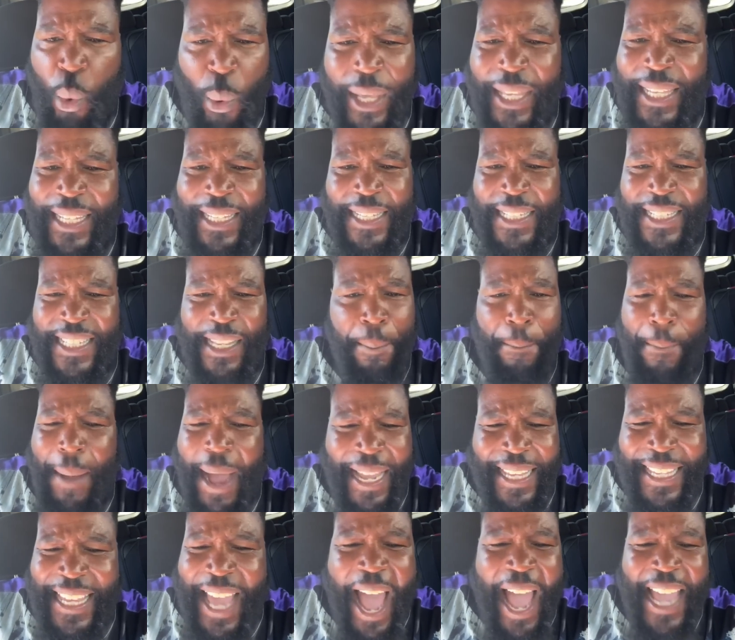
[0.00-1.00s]
queens
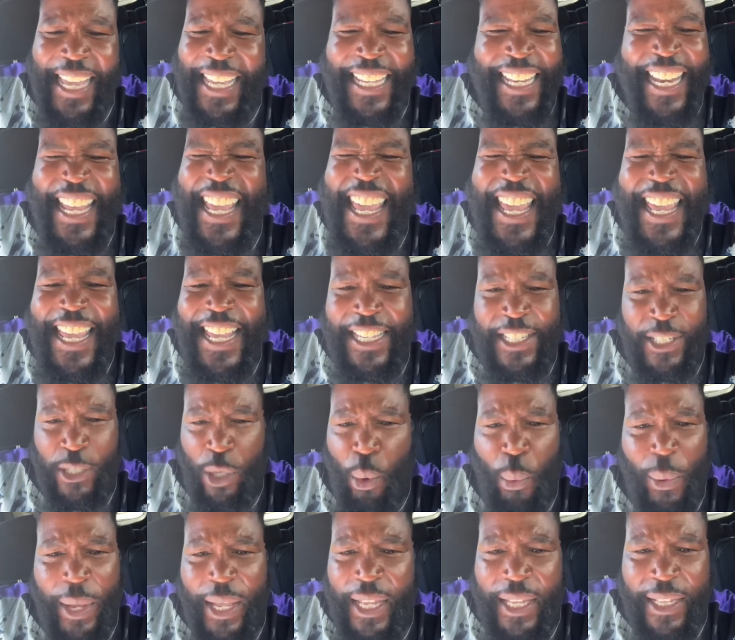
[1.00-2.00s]
and my
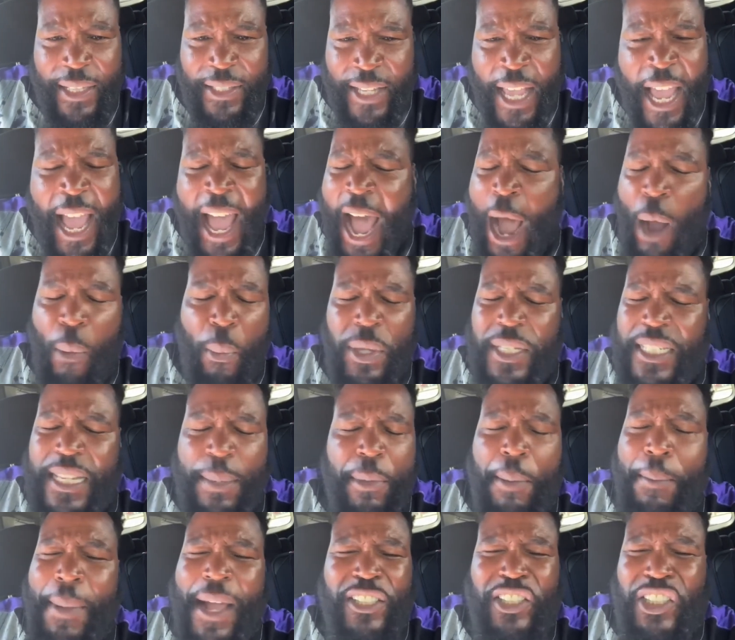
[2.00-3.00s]
Guyanese queens. I
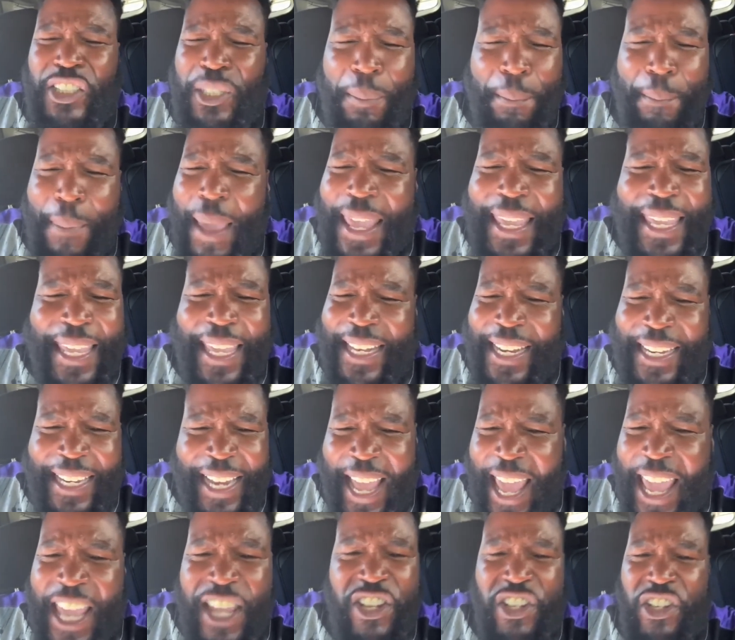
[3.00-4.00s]
want some of my Jamaican
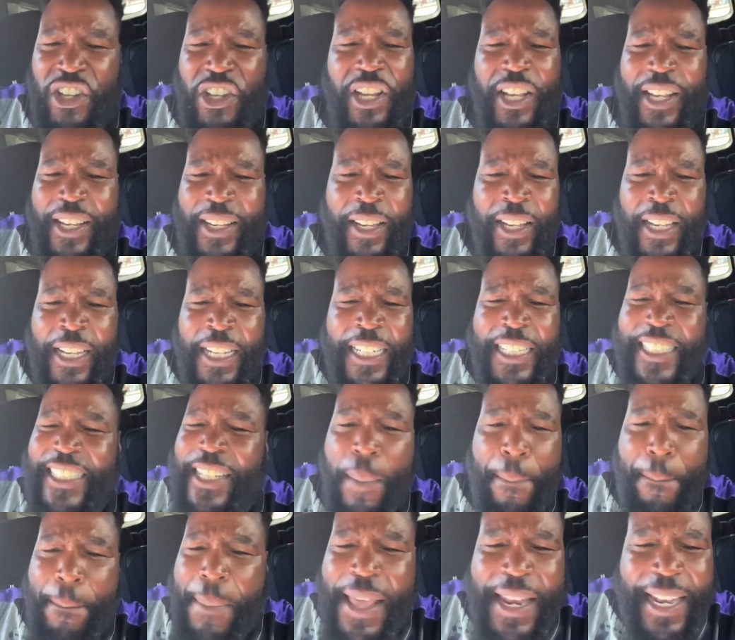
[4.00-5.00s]
and Haitian and
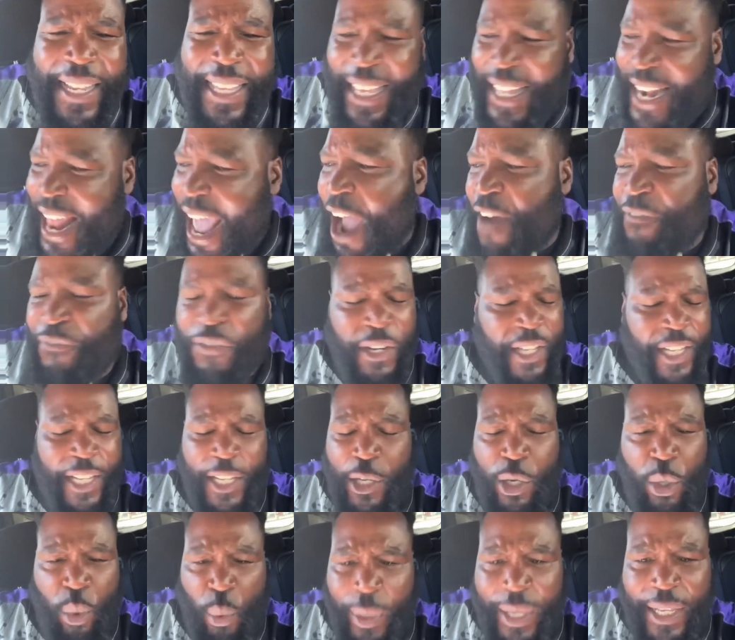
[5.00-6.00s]
Dominican
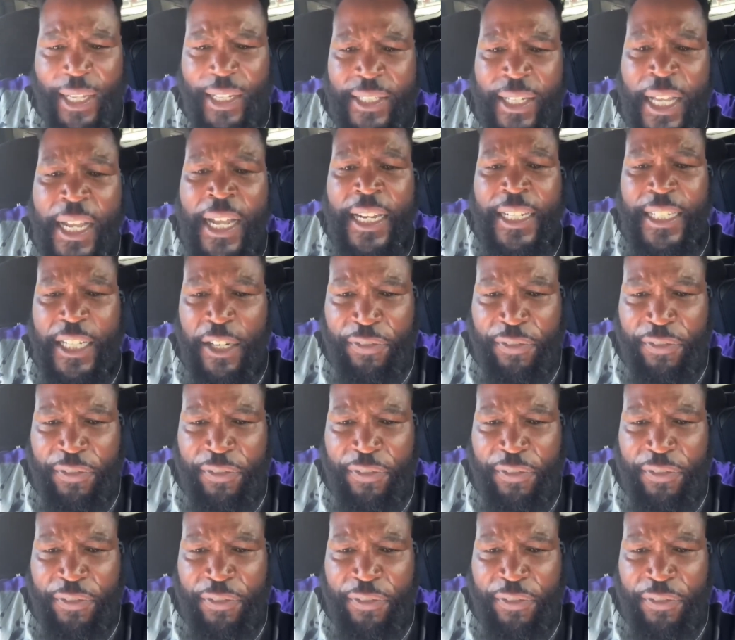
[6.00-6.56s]
African queens